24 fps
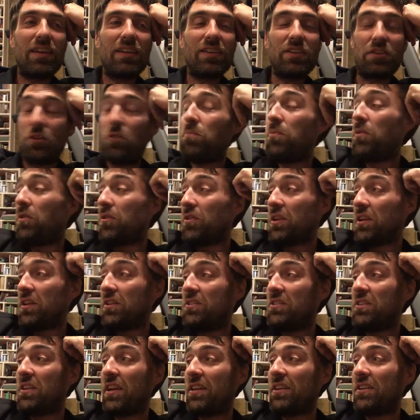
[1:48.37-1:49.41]
You broke in
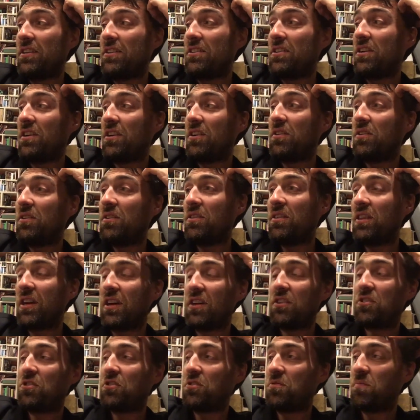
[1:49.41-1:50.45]
today, didn't you?
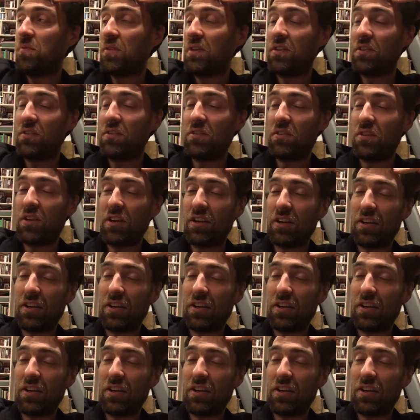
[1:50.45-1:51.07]
That should be